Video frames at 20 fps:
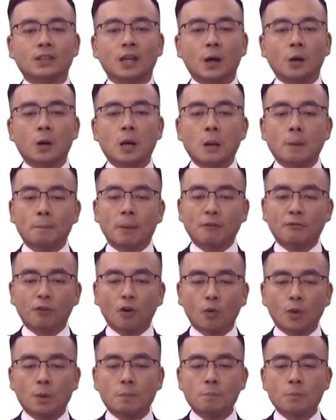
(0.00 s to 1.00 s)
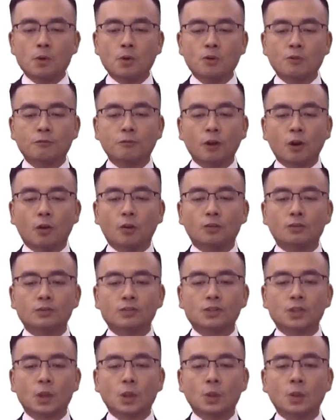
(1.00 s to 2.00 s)
Now, before we move on
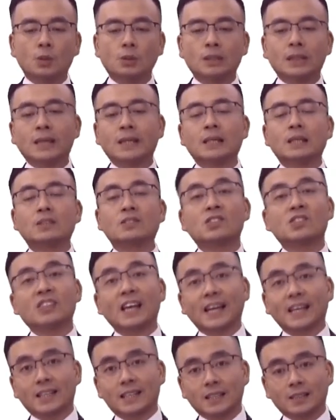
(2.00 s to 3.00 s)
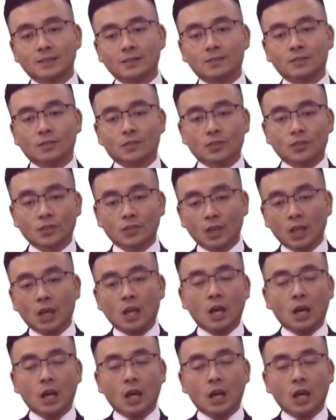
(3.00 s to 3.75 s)
to the second